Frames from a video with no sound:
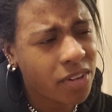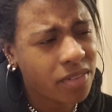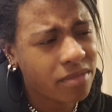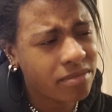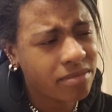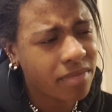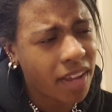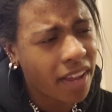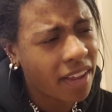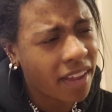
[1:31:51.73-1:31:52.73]

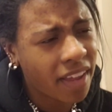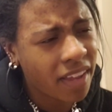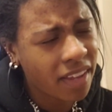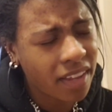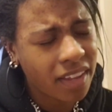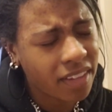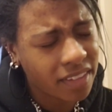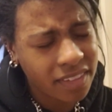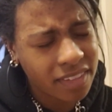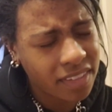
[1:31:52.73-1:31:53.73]
It's
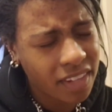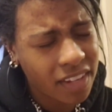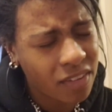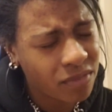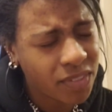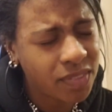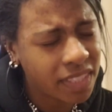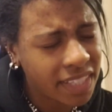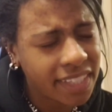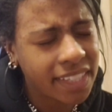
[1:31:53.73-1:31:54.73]
confusing in
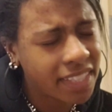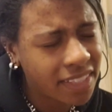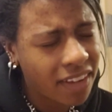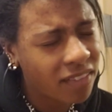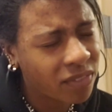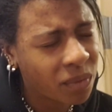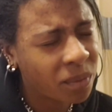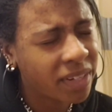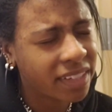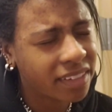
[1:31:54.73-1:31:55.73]
itself for what they're
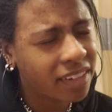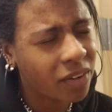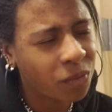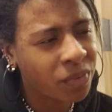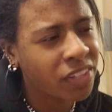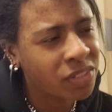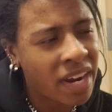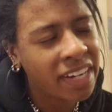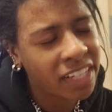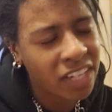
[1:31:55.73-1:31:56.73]
really trying to get
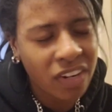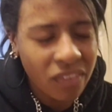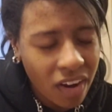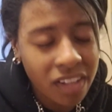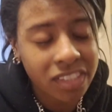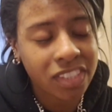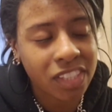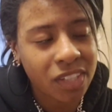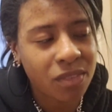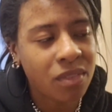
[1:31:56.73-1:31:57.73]
across to you,
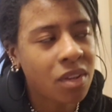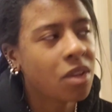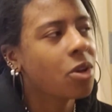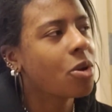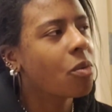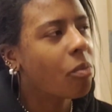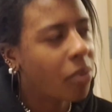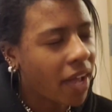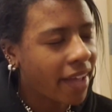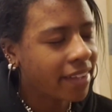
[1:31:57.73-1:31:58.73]
but
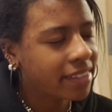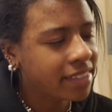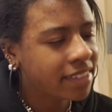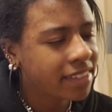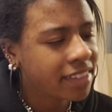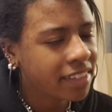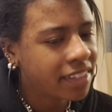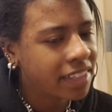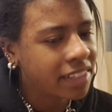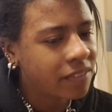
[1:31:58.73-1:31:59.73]
that is